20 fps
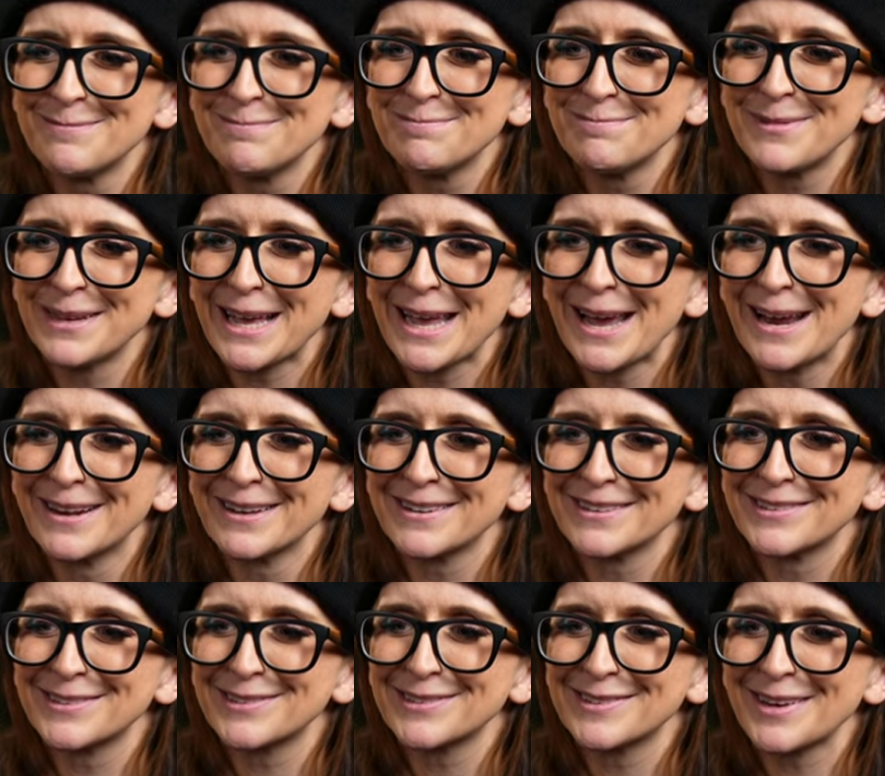
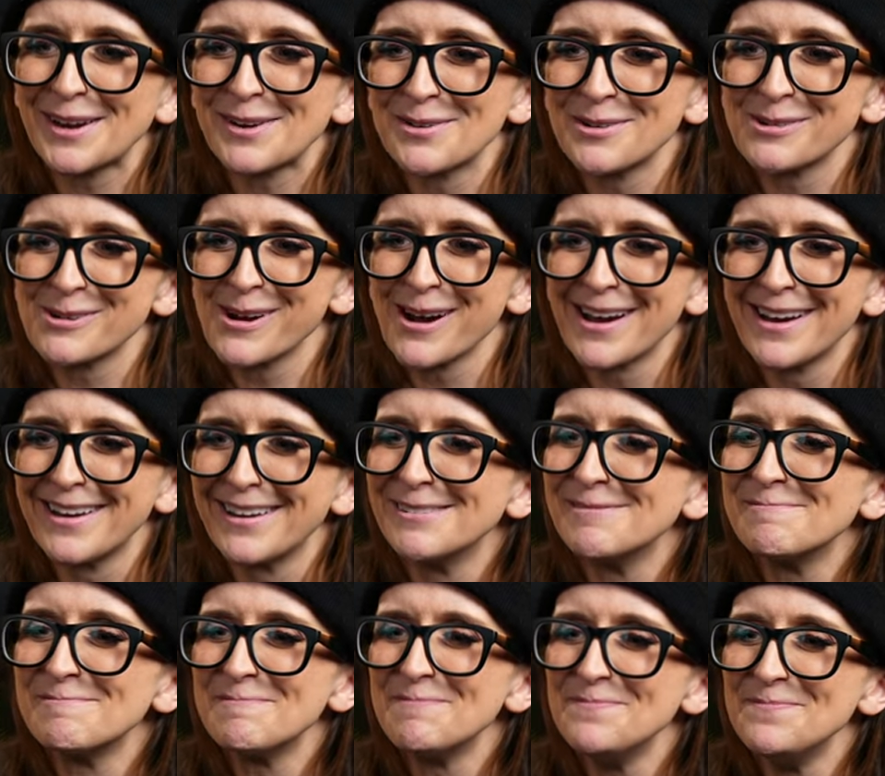Mechanicus Standard
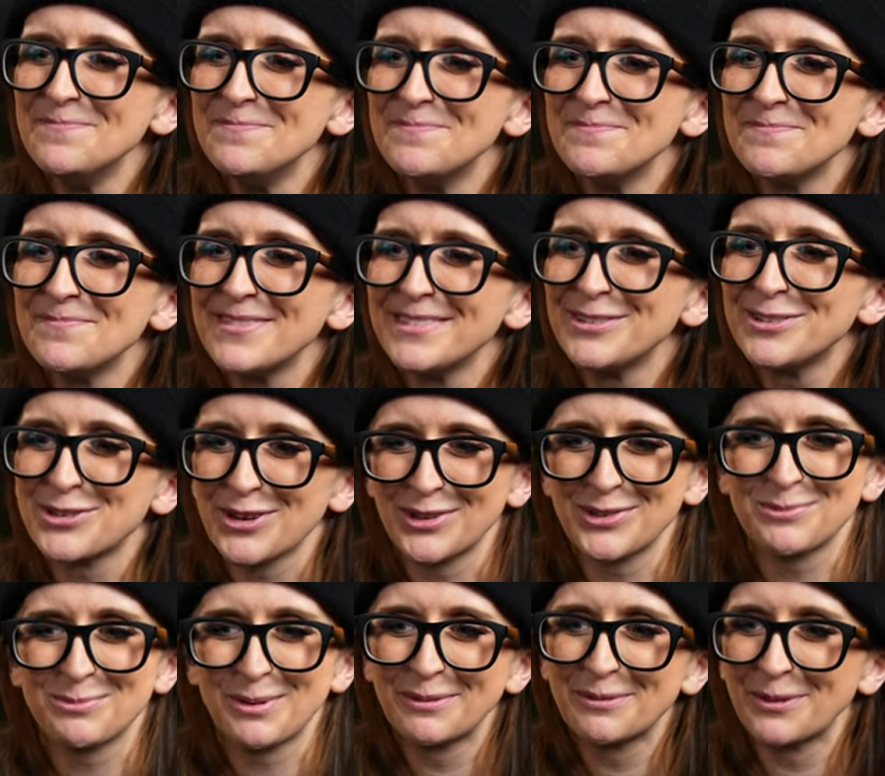Gray
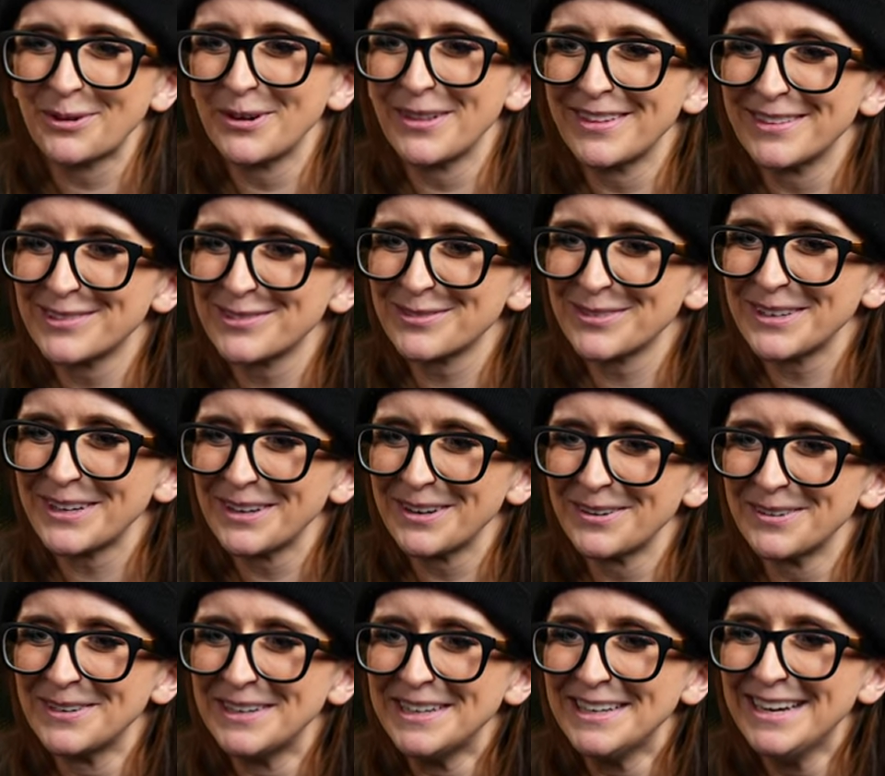just before this
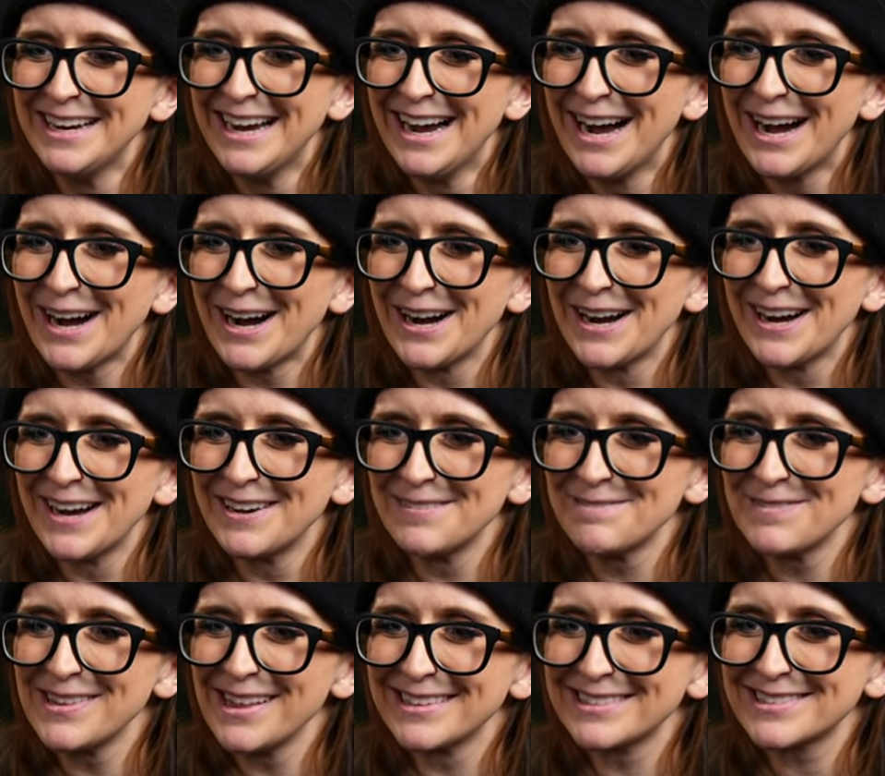video. Uh,
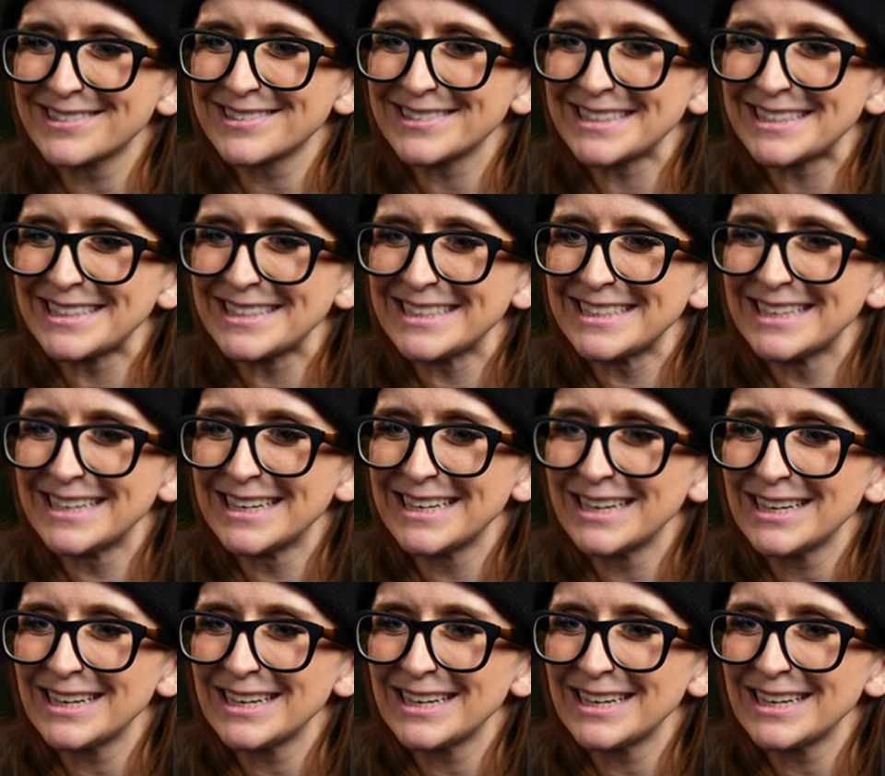let's see.